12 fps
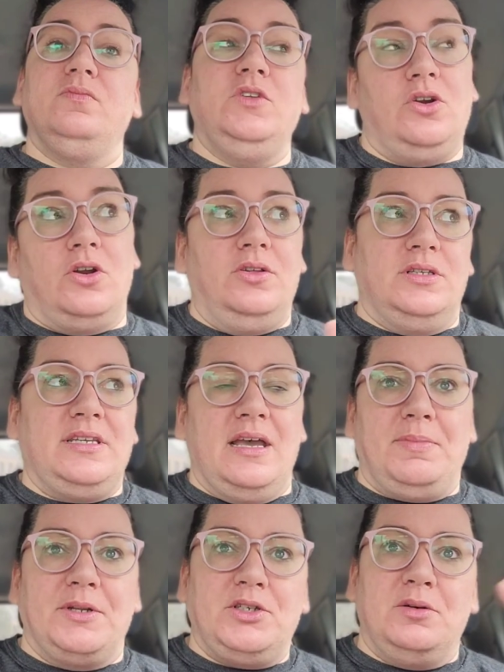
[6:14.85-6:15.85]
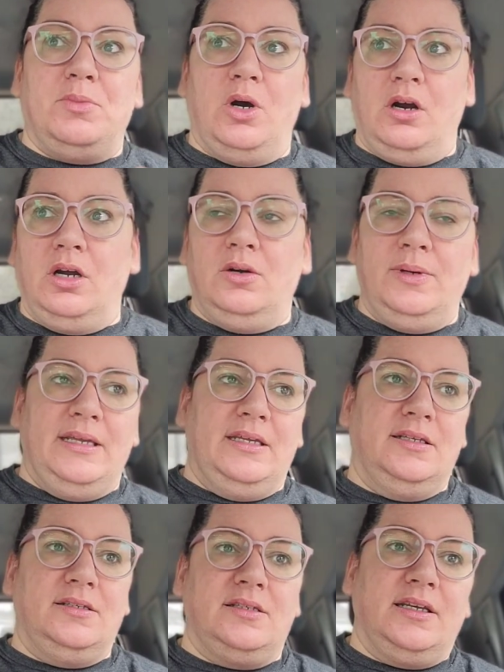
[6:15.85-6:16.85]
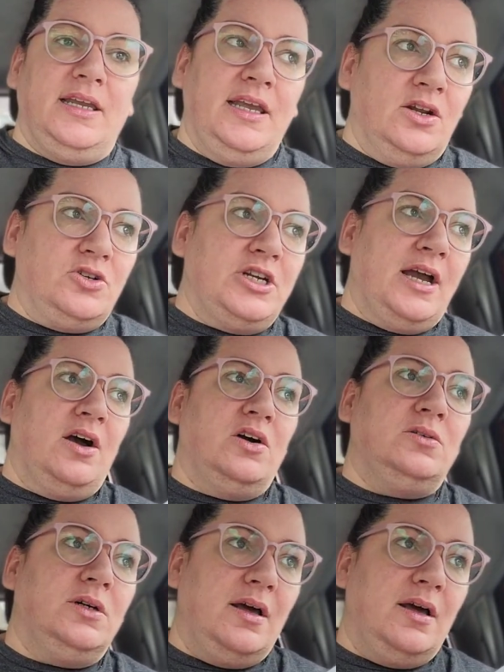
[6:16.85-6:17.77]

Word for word: You don't know this yet, but tomorrow is the Keto Chow